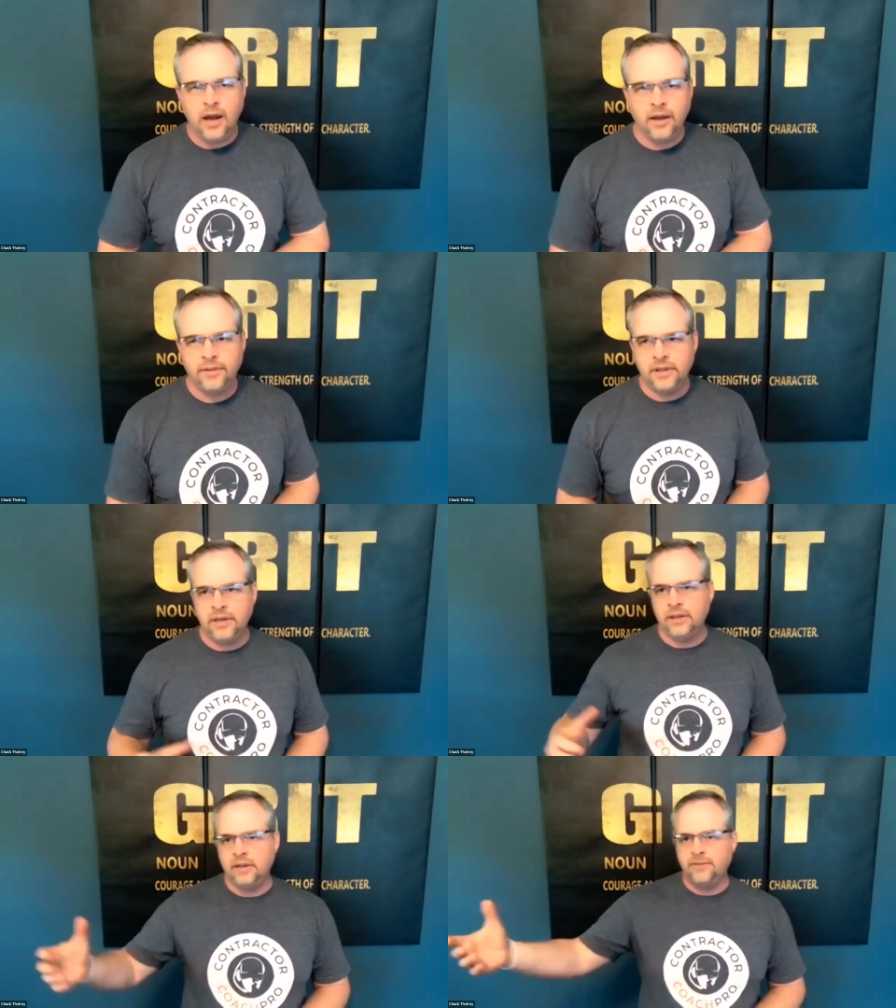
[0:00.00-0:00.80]

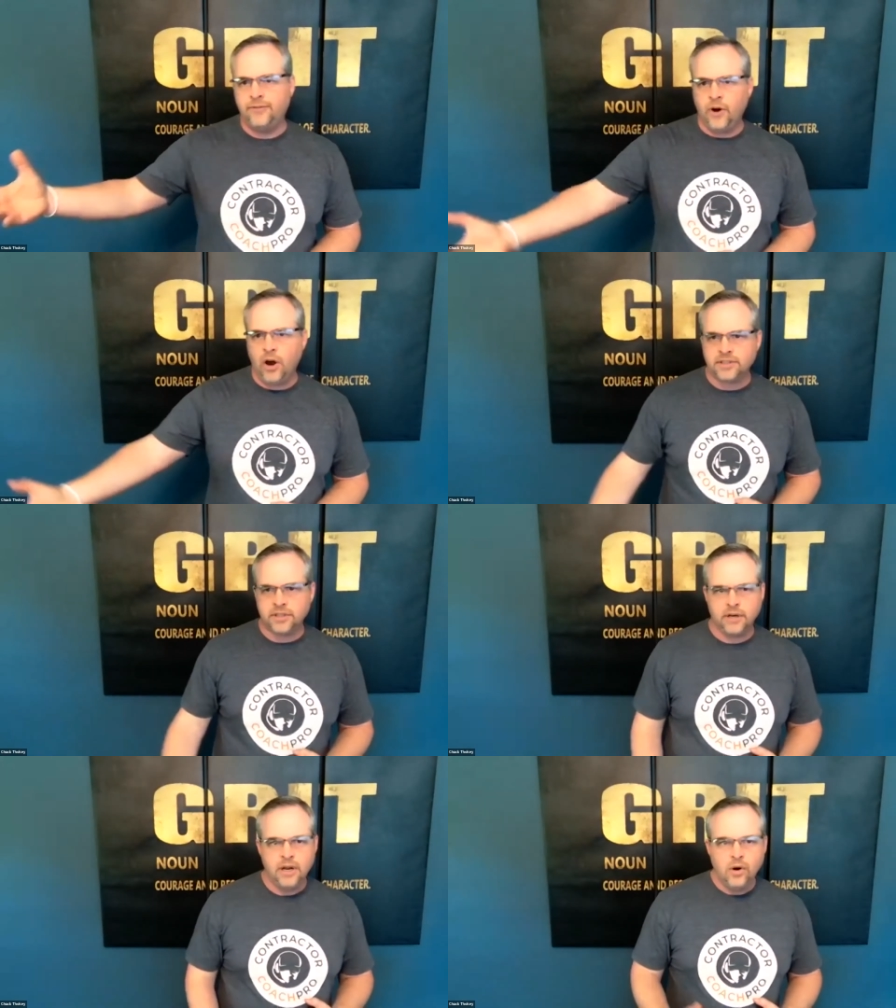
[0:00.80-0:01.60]
the
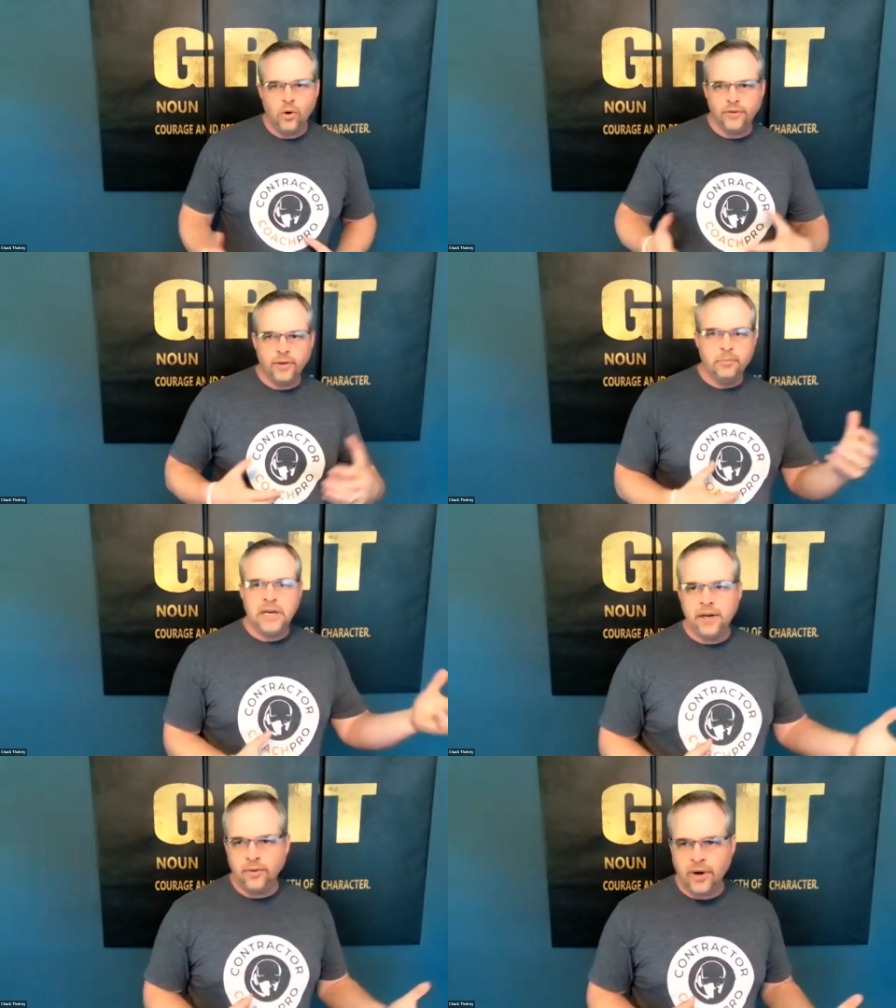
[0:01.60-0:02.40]
faucet or the
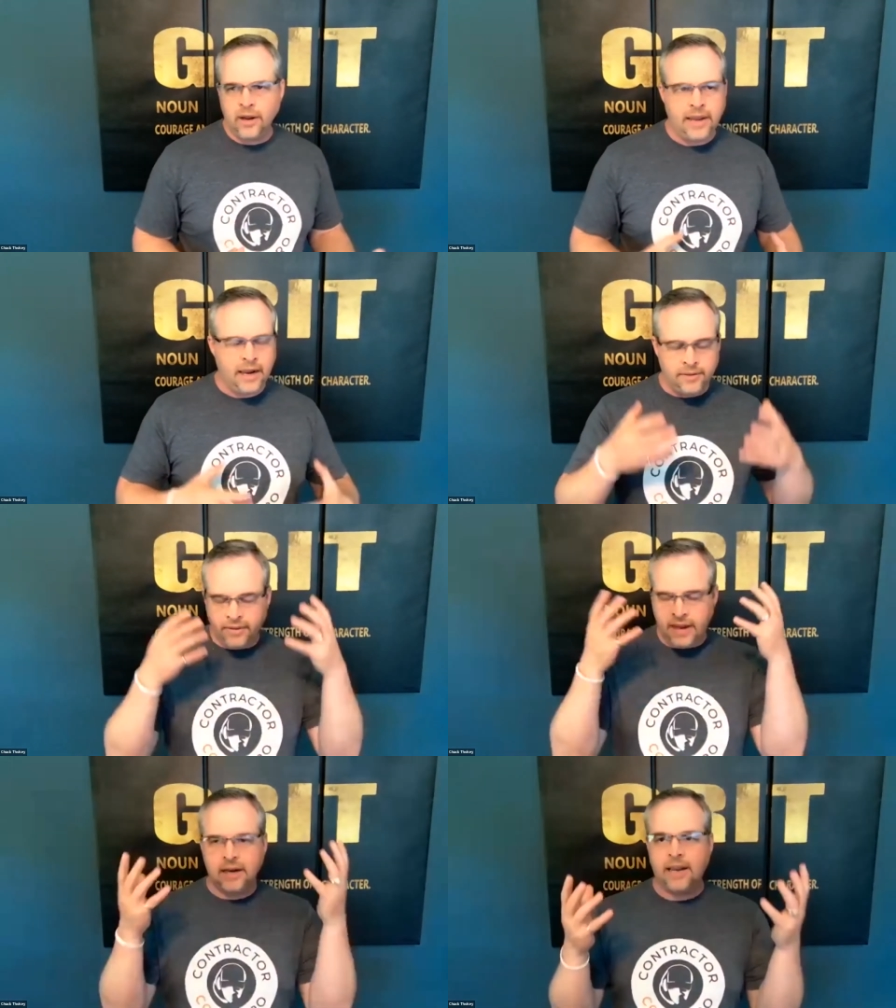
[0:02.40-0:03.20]
meeting rail
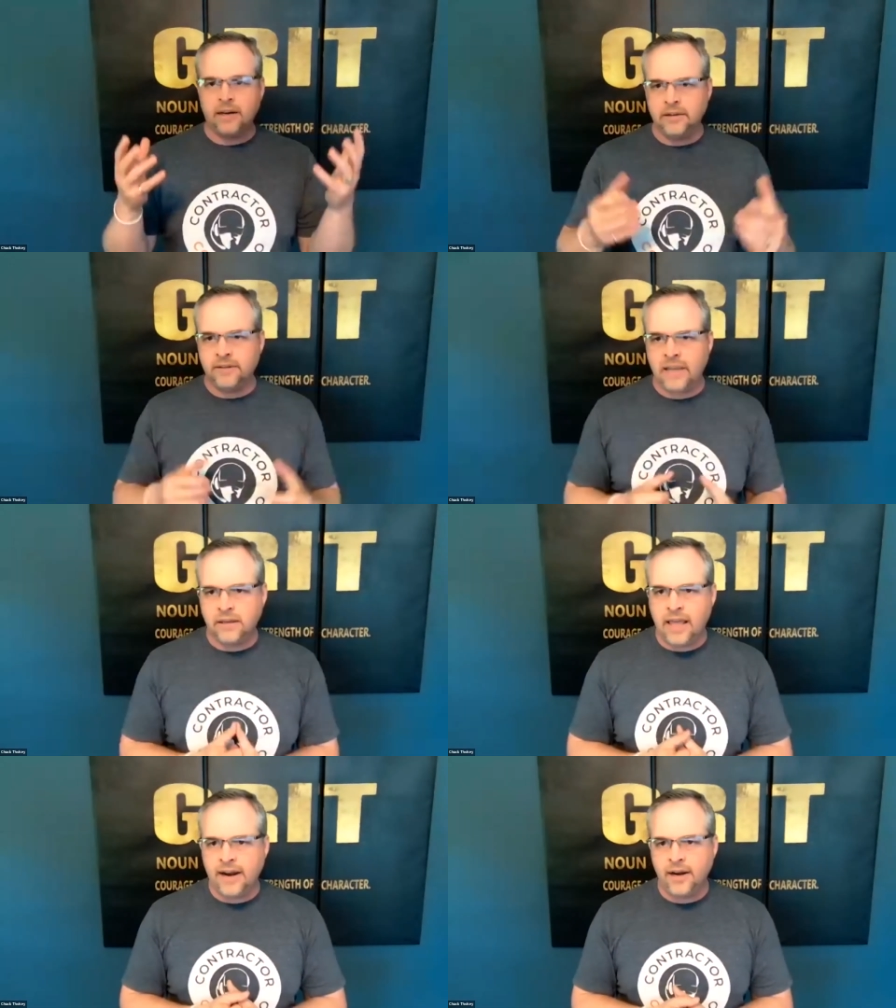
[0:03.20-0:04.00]
and they
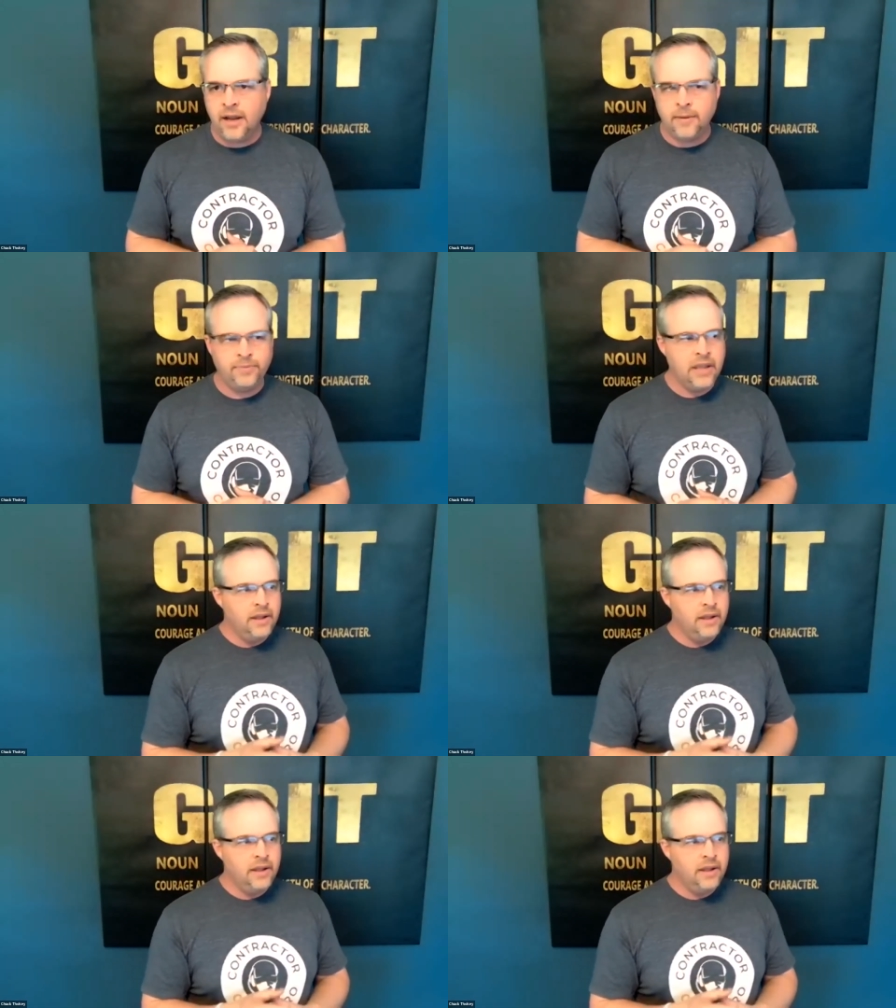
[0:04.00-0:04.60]
light up,